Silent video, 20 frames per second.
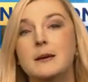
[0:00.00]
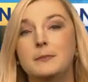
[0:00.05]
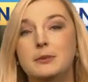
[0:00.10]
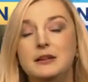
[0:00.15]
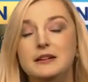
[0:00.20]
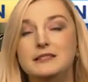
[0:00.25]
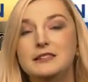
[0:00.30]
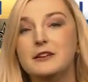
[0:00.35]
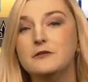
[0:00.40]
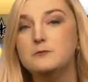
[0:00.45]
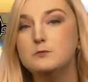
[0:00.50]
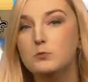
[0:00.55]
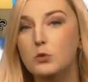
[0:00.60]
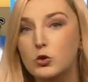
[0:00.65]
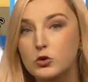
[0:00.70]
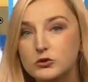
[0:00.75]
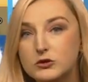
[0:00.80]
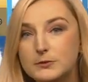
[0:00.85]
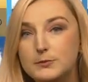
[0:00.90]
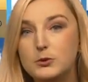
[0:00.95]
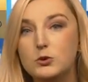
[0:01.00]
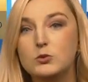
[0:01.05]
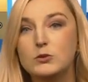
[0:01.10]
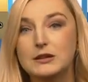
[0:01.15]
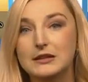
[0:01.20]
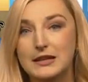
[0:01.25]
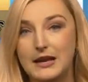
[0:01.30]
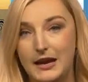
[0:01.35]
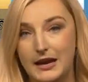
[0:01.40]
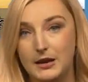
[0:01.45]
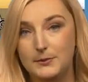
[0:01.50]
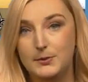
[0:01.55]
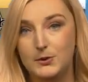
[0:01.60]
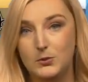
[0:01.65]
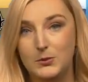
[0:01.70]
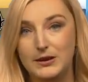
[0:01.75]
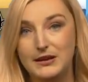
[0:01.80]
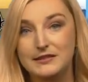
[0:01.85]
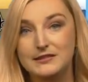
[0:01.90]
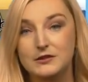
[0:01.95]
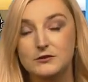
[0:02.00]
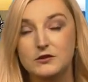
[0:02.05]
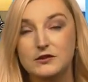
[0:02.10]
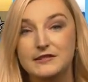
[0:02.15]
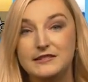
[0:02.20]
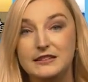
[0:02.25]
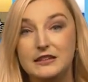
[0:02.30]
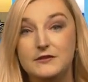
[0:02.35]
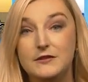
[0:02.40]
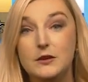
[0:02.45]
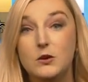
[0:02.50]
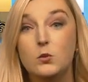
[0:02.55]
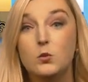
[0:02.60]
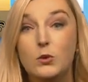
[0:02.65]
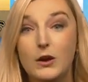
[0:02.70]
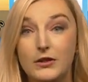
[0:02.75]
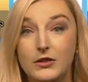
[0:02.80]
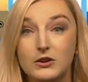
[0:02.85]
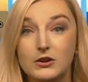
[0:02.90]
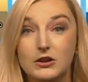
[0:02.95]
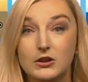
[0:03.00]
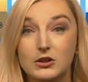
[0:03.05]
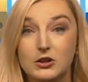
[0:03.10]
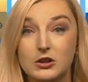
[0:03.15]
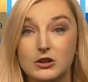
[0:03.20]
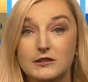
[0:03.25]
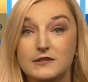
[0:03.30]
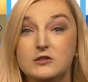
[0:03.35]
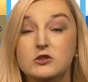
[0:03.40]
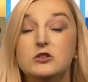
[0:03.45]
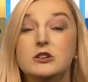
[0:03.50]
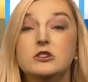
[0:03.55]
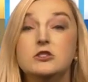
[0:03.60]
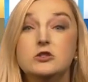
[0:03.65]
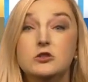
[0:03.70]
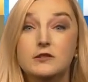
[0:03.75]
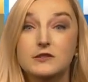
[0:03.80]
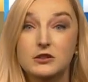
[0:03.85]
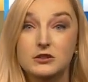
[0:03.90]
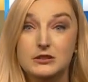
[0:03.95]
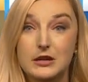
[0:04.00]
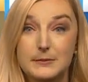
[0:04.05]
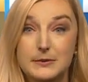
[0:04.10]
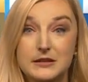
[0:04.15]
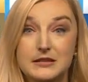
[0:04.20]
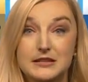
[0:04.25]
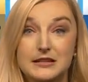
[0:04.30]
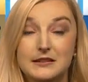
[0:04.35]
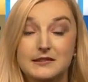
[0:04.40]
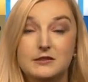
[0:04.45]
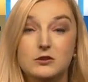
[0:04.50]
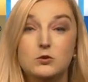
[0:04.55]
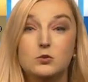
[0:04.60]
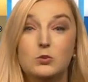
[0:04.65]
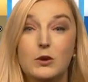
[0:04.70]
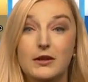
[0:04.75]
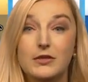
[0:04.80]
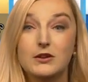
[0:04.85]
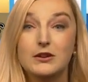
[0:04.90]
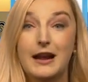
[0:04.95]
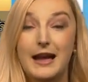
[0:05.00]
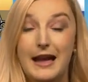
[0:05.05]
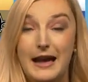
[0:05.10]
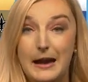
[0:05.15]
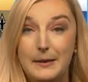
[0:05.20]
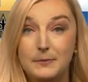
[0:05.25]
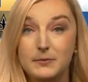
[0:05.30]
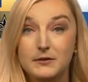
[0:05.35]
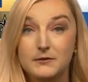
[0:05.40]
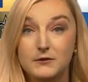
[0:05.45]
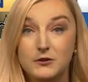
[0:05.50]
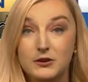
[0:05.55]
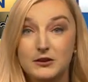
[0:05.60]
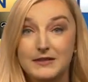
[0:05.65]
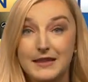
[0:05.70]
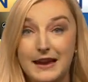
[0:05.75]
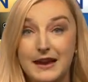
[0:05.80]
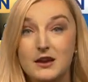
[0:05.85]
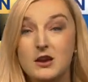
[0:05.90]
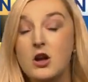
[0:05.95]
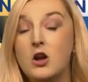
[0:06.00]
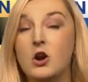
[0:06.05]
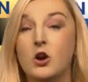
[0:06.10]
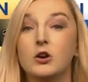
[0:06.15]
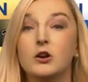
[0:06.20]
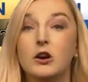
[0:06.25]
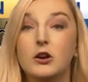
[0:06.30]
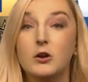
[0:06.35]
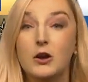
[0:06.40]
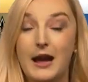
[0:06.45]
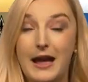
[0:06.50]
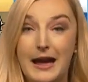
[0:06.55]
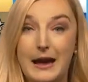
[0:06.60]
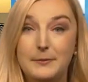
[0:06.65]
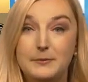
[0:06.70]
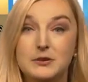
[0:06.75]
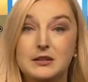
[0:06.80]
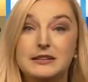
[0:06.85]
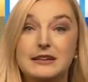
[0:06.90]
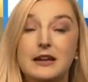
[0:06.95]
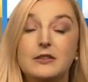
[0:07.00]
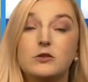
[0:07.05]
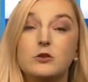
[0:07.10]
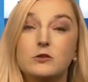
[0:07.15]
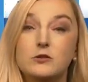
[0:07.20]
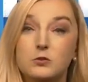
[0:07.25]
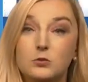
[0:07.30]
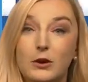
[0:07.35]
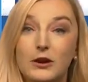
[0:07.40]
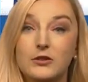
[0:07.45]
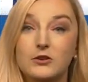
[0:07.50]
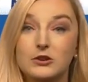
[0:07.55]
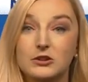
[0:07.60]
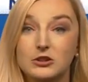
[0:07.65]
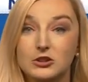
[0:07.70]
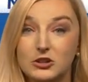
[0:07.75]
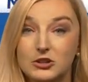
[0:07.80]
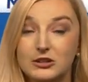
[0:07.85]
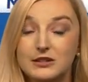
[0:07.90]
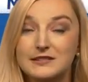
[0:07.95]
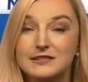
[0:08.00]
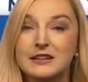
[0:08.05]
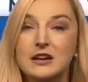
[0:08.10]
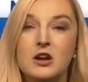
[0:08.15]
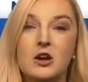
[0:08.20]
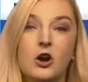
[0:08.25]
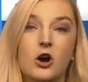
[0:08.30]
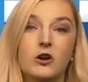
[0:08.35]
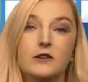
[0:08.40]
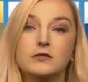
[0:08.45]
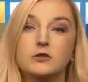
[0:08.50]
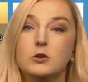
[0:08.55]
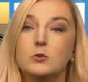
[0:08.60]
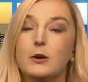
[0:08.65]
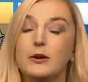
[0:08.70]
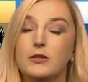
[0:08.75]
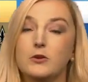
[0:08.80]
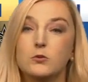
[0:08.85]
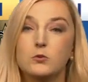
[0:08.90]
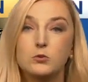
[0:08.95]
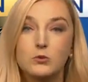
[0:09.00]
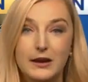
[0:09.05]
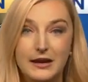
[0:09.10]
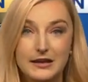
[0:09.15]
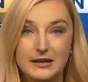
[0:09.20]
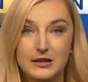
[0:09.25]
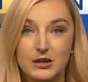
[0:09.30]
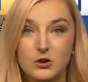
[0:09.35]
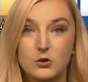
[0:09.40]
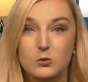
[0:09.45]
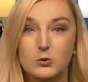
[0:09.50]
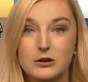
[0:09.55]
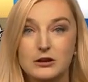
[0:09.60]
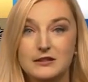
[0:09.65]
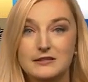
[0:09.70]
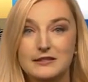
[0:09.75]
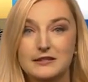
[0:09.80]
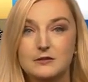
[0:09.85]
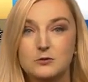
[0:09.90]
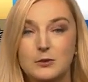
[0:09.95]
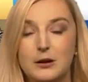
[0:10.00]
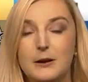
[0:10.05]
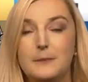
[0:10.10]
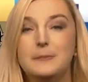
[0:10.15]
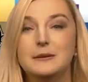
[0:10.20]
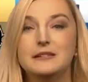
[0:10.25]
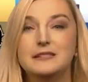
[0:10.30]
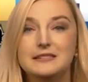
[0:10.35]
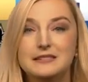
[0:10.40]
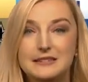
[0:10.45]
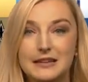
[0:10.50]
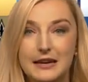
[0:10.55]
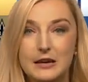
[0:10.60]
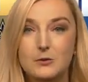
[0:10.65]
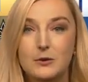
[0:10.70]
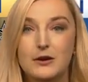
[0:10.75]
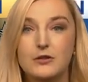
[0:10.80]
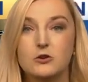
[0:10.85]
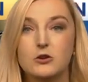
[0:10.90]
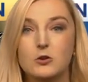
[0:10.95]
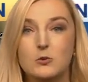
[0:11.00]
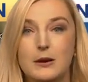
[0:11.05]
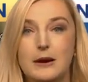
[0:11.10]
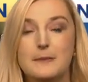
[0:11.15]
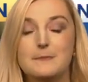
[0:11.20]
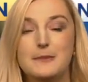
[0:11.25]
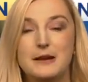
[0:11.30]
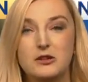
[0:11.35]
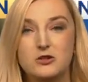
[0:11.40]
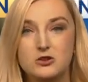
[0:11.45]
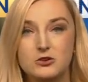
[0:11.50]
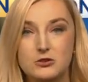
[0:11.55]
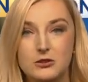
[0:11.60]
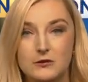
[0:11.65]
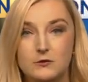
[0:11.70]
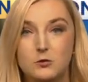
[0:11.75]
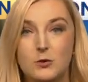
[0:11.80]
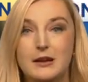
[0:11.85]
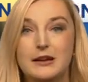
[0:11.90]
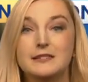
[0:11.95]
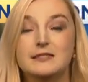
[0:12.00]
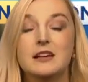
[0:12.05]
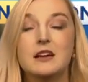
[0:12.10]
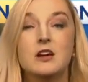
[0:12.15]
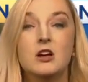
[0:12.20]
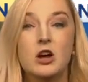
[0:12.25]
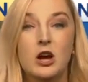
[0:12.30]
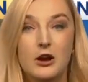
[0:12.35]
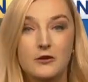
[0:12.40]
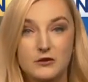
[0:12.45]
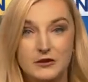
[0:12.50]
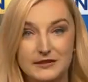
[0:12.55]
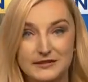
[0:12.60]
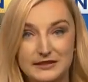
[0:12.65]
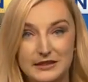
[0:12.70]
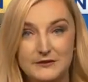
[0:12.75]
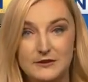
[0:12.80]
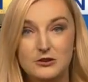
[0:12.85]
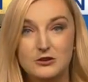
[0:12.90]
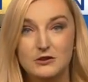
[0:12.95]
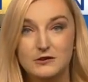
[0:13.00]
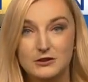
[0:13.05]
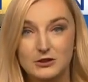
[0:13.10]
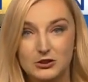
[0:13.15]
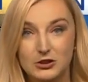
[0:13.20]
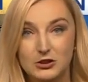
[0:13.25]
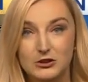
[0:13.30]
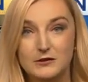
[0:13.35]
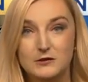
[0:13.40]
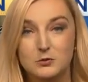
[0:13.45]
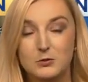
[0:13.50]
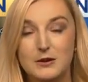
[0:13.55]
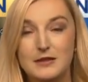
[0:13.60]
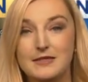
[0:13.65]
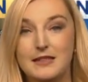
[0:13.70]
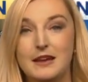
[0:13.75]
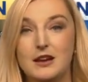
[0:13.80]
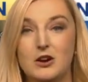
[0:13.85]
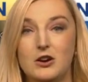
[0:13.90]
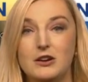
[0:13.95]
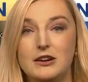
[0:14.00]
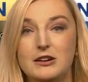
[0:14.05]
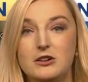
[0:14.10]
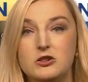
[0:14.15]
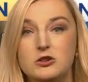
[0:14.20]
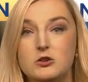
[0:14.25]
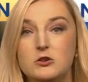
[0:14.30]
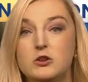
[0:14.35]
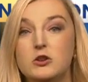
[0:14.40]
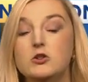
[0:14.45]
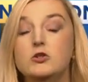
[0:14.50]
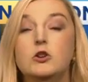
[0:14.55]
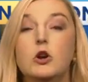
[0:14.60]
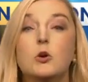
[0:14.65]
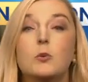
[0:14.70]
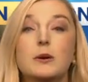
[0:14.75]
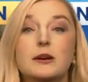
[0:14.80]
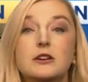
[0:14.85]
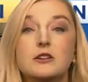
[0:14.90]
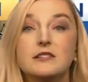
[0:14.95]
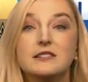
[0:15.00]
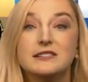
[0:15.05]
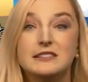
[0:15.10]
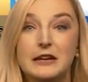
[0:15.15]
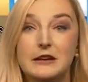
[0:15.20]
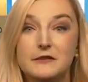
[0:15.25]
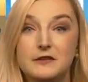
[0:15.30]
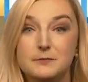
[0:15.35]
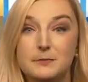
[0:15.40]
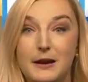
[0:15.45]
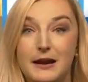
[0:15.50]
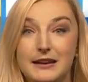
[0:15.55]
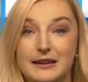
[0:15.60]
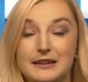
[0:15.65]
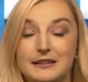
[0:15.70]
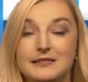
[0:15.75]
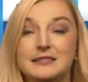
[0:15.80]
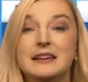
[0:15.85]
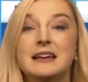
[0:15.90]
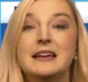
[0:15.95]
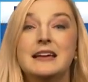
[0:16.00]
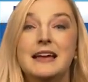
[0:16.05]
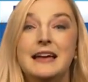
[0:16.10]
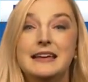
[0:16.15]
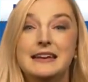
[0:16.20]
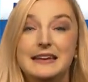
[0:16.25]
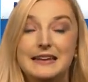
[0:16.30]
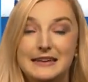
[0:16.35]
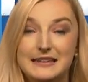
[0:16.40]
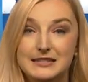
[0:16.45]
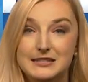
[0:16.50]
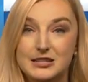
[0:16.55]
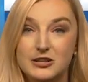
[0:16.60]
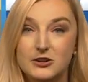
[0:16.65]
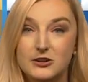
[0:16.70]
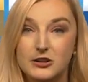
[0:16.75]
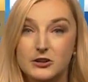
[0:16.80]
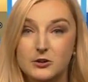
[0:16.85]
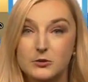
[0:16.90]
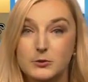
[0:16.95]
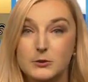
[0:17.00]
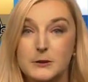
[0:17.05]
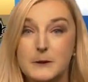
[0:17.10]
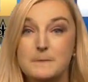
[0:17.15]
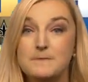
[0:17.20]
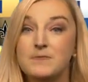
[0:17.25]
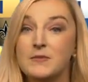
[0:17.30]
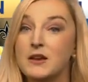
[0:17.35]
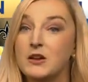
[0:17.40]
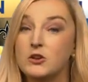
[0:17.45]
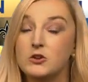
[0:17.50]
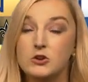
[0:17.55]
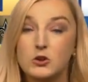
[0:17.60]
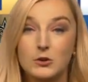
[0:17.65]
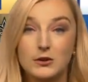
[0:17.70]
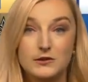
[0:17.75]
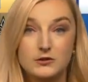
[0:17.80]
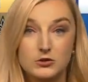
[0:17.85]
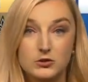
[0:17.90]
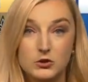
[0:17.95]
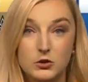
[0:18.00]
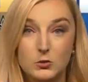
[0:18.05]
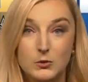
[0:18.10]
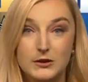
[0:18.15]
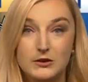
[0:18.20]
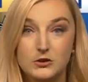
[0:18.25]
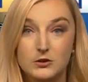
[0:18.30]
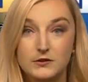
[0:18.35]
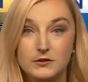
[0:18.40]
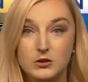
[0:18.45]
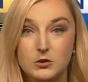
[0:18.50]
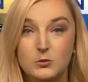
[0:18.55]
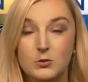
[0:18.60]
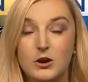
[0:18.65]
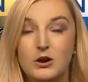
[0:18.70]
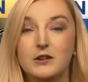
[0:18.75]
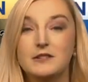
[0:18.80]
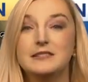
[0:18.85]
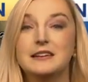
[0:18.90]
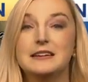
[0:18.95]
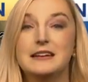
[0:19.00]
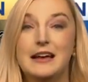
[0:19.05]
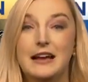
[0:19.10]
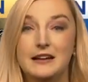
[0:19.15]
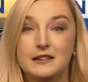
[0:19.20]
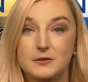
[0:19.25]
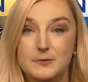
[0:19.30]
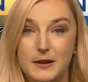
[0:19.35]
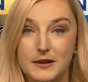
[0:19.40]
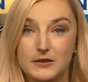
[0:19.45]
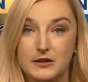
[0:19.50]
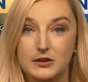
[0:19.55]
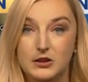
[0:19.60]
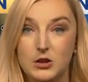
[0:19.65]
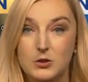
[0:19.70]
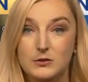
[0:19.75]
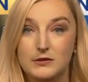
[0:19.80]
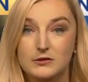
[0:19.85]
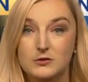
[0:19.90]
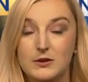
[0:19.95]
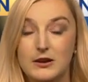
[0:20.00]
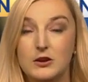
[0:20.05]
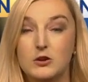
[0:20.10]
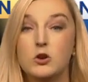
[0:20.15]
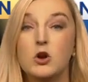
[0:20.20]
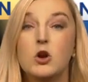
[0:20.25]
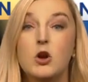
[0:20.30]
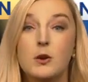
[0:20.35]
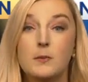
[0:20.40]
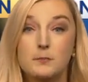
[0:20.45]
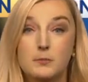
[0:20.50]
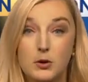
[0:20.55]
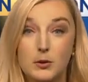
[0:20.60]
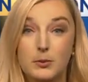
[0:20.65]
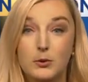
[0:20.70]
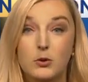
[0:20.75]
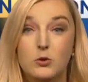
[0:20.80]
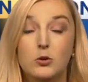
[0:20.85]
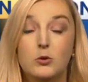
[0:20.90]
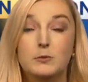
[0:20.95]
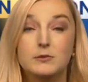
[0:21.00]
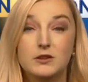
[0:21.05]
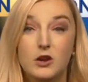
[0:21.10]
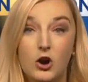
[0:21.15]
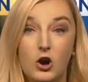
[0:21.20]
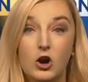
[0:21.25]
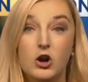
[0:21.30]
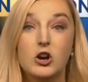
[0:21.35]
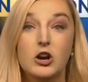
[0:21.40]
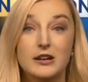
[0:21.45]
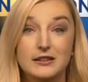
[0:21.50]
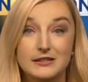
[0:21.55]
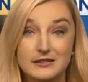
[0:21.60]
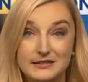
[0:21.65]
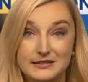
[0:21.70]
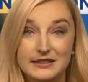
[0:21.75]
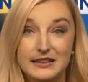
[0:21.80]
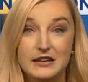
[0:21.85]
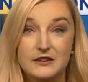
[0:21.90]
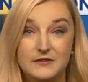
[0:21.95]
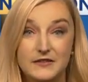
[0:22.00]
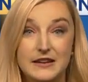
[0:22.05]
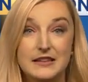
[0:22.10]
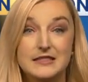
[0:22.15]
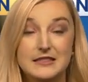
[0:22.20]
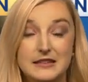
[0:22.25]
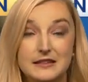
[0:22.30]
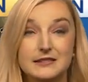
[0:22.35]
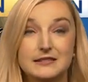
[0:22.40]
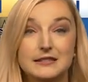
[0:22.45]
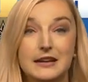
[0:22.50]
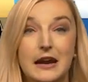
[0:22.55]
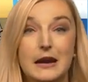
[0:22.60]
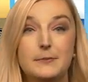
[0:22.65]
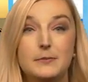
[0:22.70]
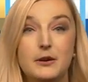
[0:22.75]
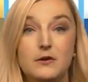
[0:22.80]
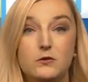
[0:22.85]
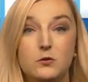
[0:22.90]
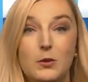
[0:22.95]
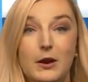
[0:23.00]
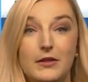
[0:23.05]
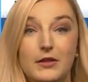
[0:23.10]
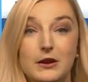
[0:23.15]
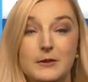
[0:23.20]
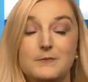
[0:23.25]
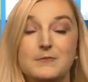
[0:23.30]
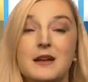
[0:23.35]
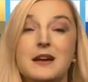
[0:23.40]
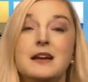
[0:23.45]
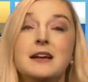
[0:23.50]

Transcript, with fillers: Please have multiple reliable ways of receiving weather alerts. You can use our WDSU weather app for that or our app to get those weather alerts. Also, weather radio works as well, but stay weather aware. Make sure you have ways of receiving those alerts when they are issued. Know where your safe spot is, an interior room, no external windows or walls, and it has to be on the lowest ground. Mobile homes are unsafe in this type of weather.